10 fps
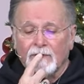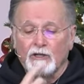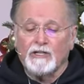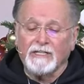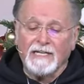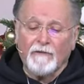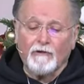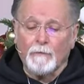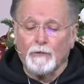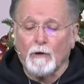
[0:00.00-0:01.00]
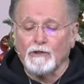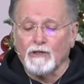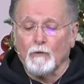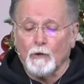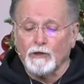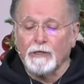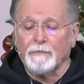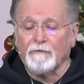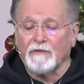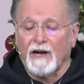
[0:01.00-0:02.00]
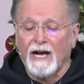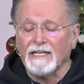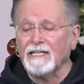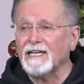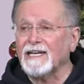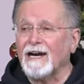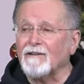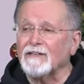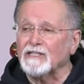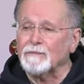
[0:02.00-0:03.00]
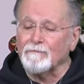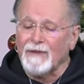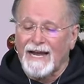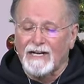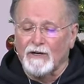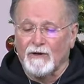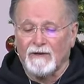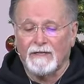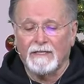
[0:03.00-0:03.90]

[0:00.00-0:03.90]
You should never approach the worship of God in a careless manner.